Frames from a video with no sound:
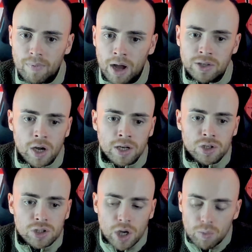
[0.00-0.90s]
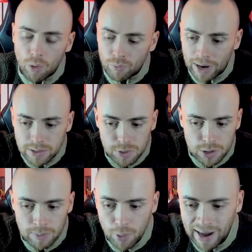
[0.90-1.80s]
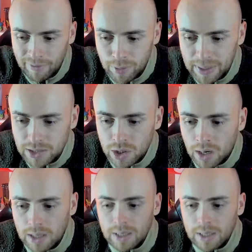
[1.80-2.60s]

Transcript: I just don't want Rasmus to be put out of the picture.